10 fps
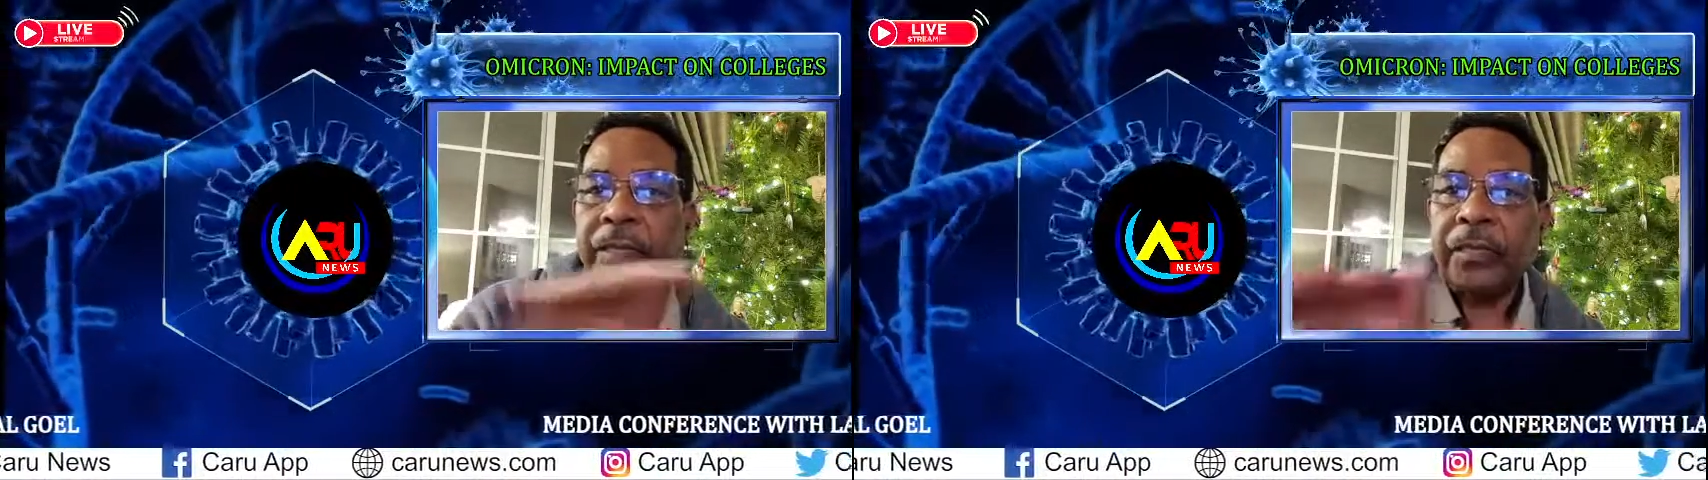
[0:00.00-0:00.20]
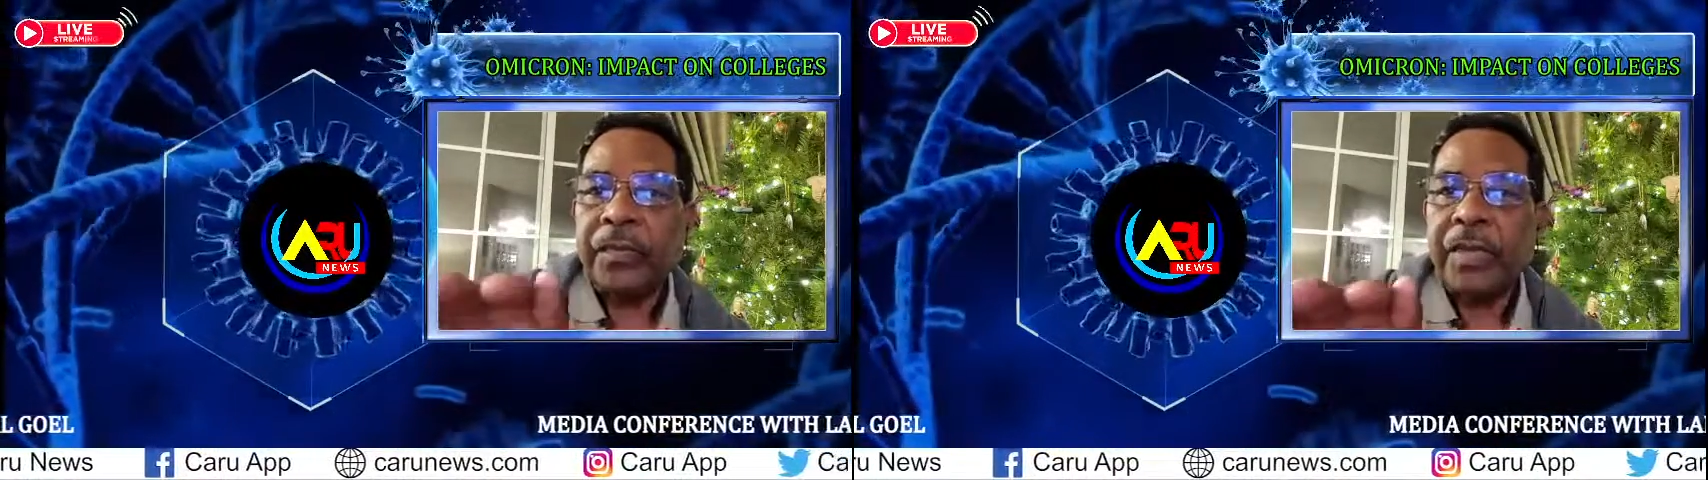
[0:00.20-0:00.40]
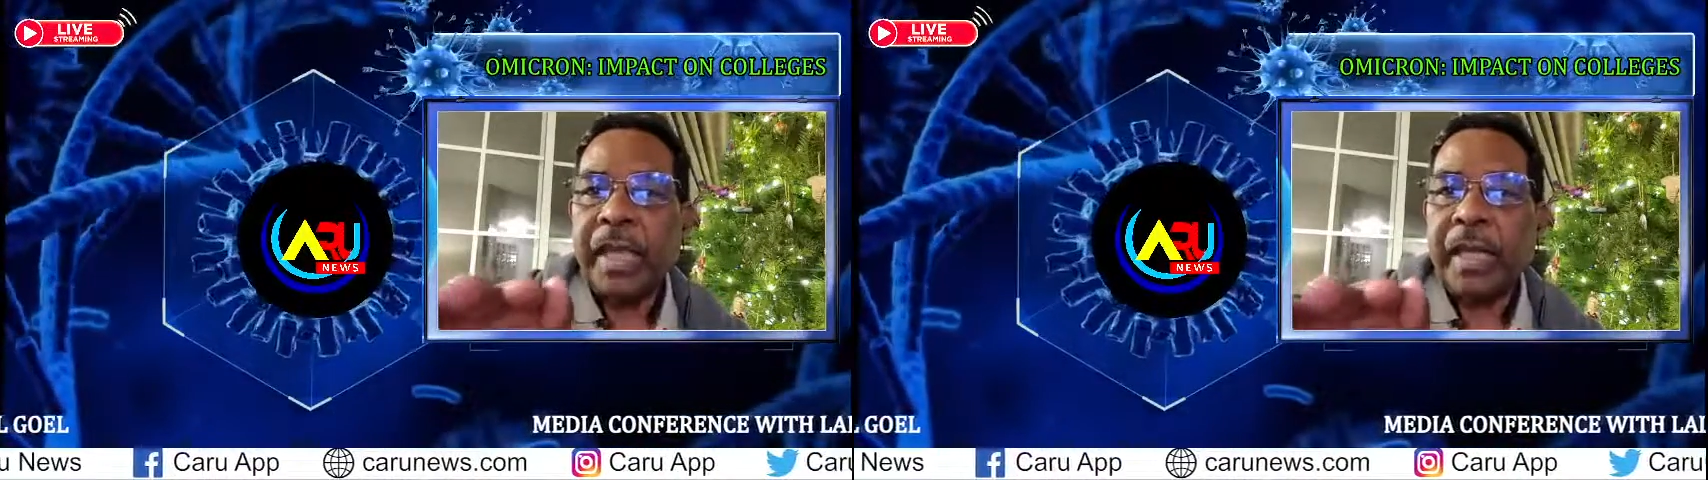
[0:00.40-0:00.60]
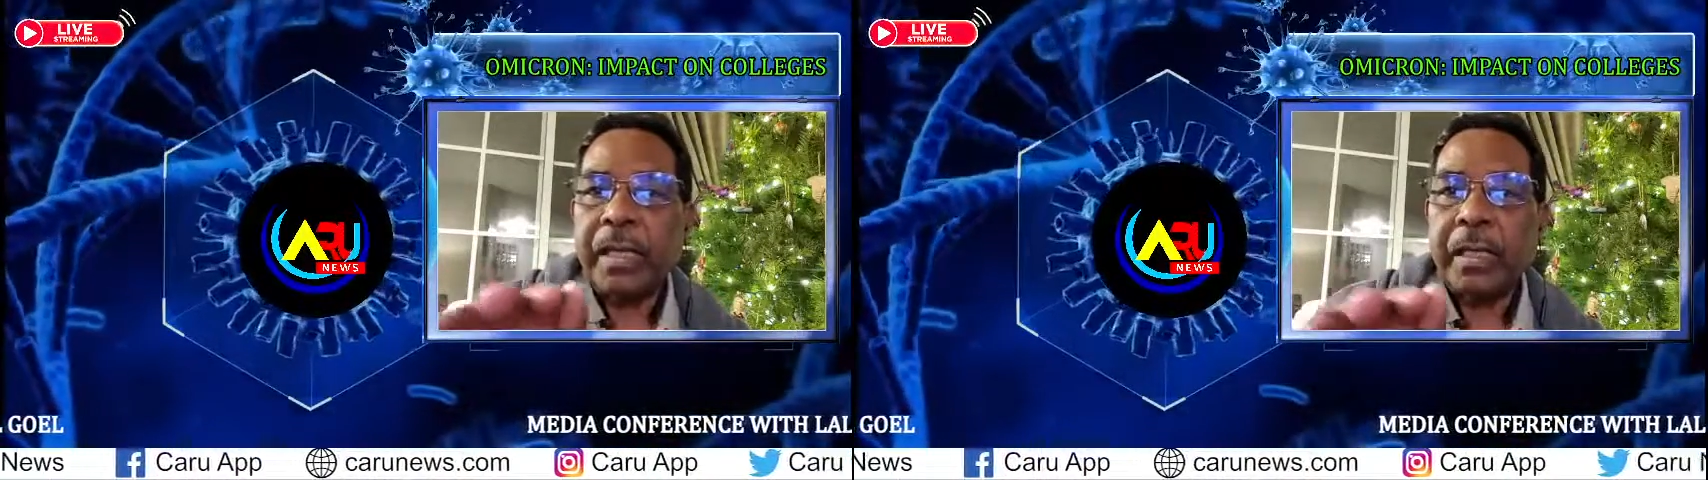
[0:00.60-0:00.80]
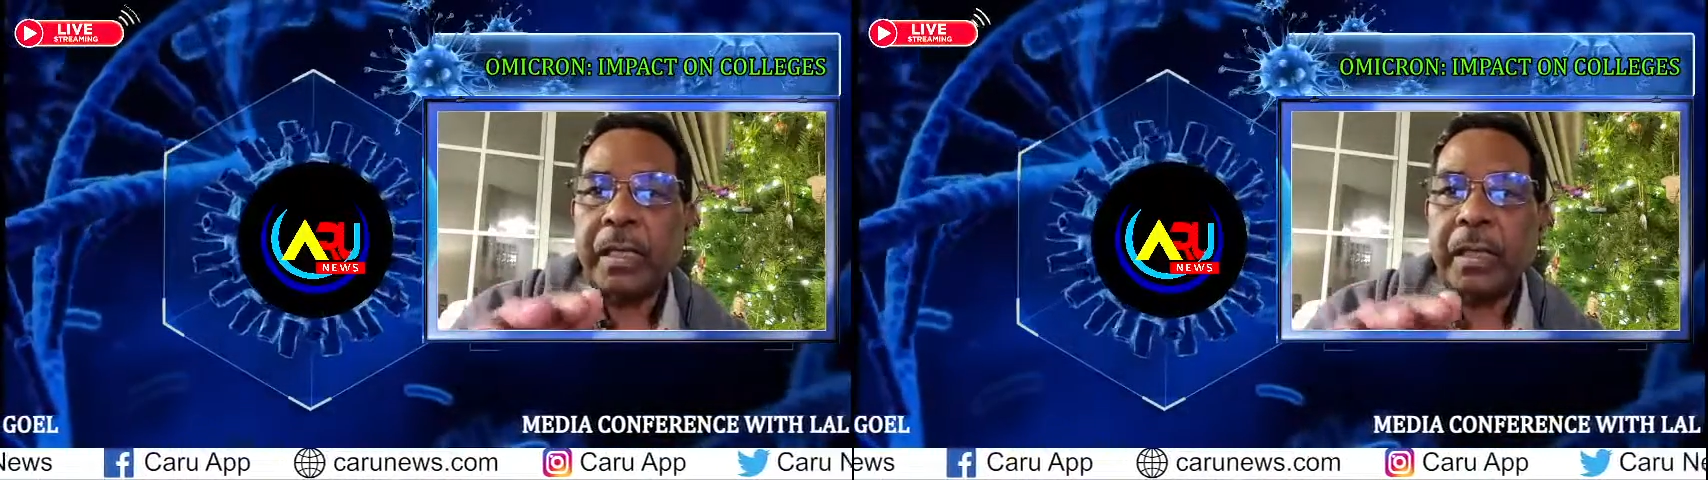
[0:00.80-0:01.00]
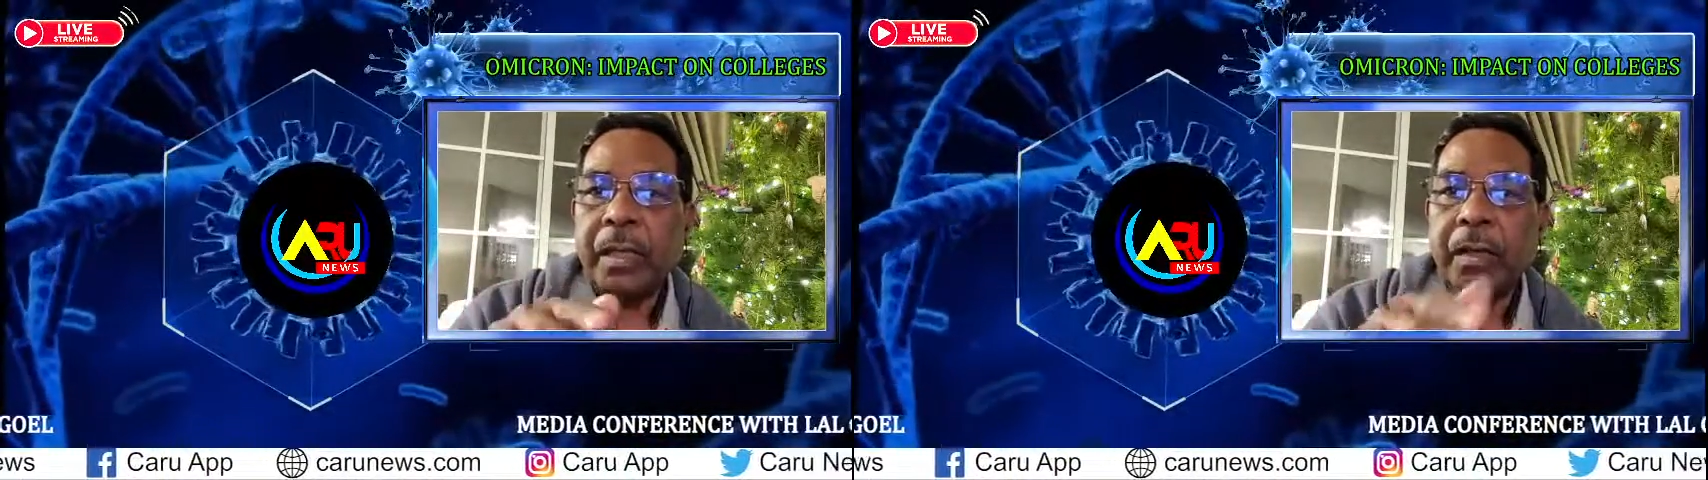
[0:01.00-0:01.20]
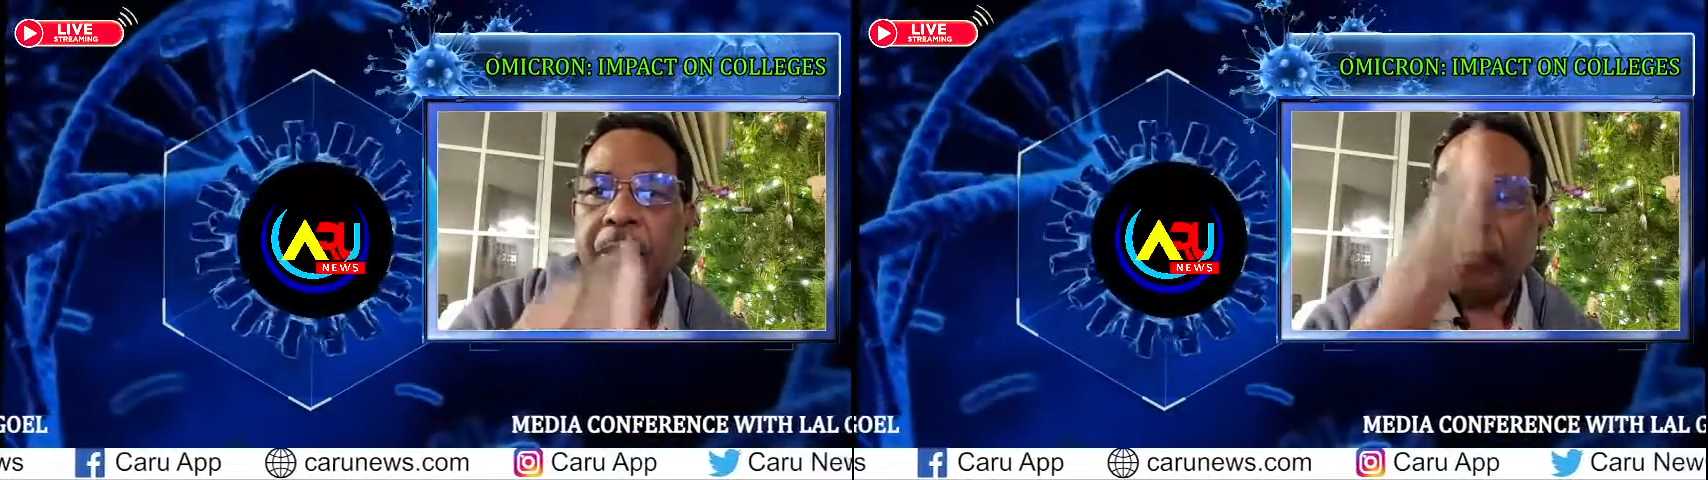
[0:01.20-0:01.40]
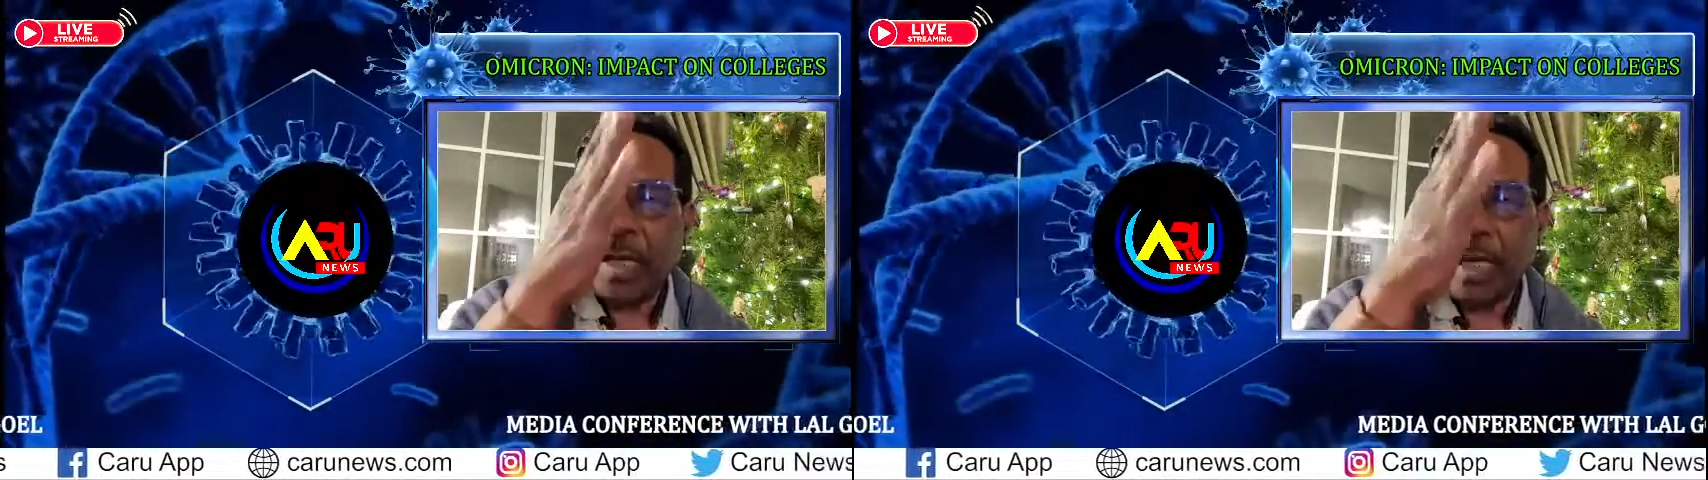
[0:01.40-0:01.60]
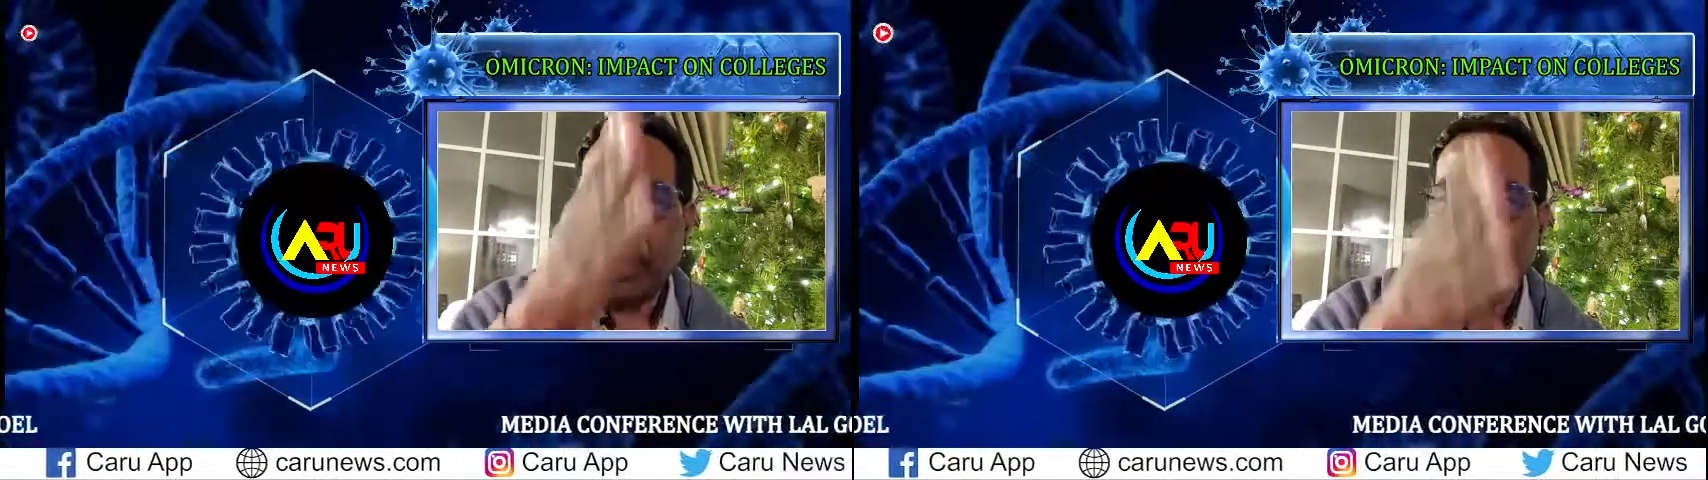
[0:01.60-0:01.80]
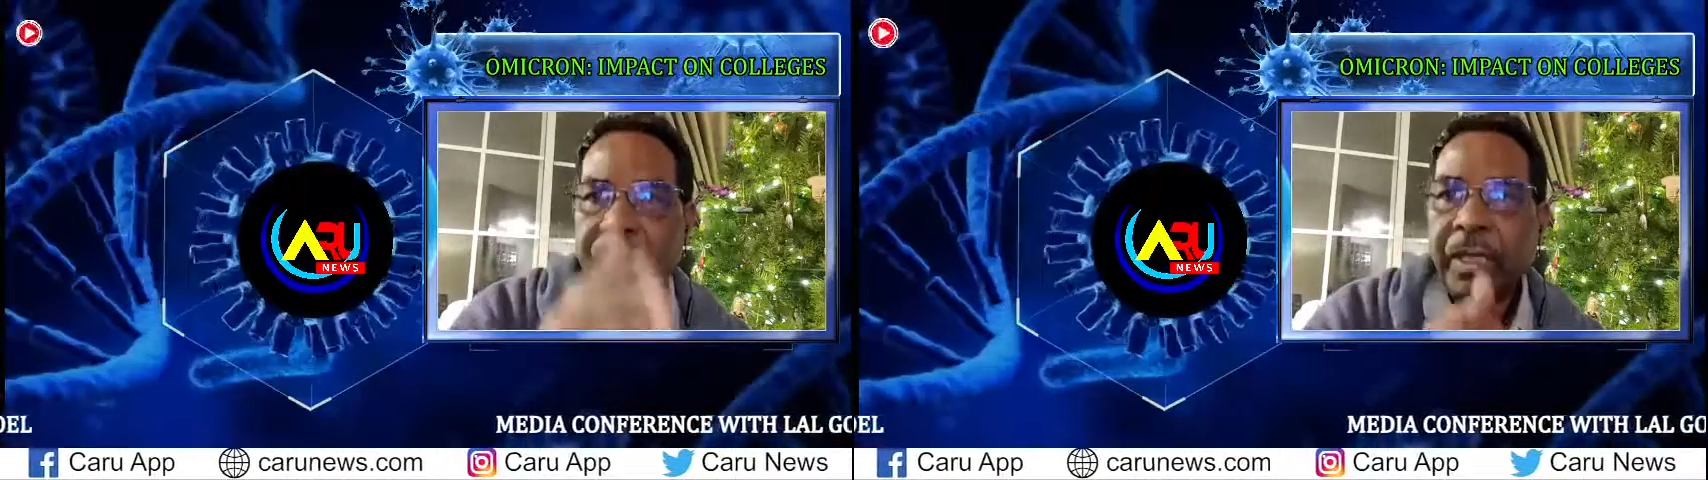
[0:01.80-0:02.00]
then we can
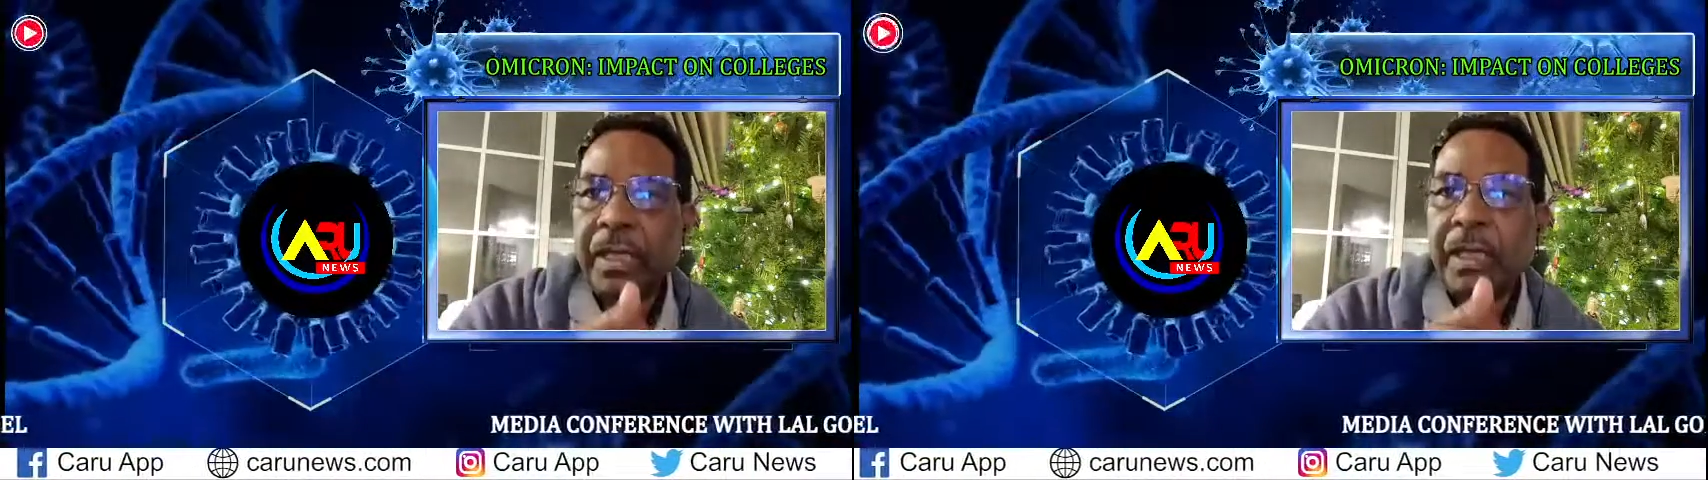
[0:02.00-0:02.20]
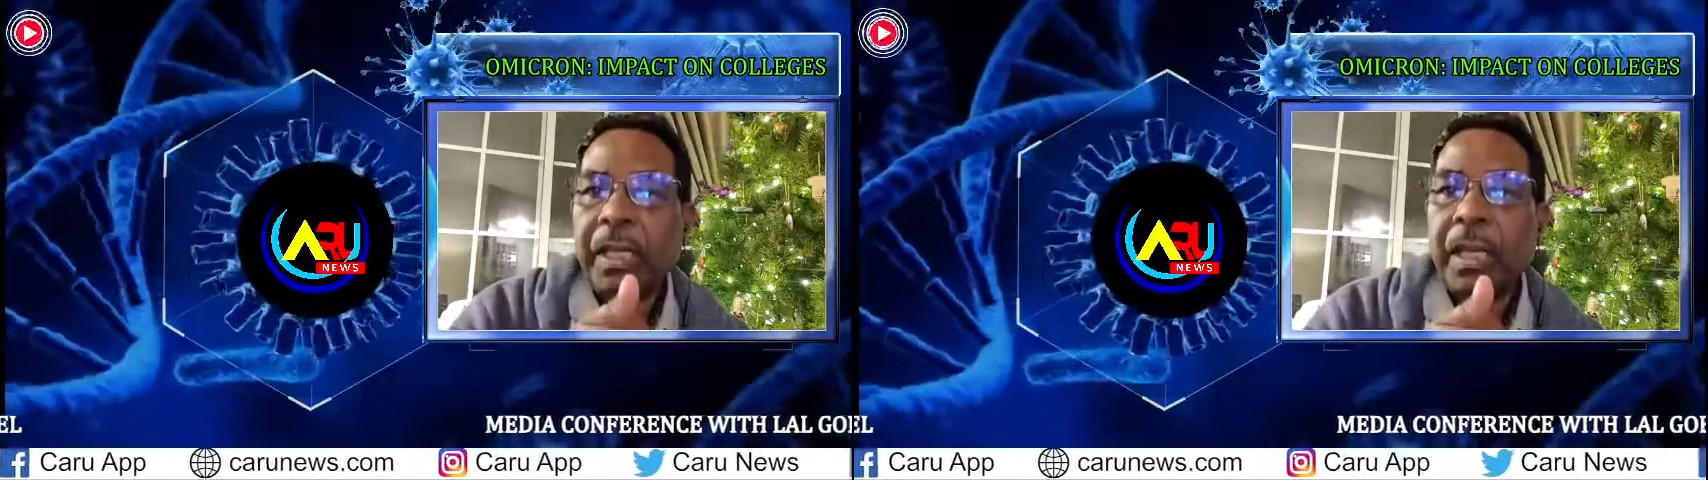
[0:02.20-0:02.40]
see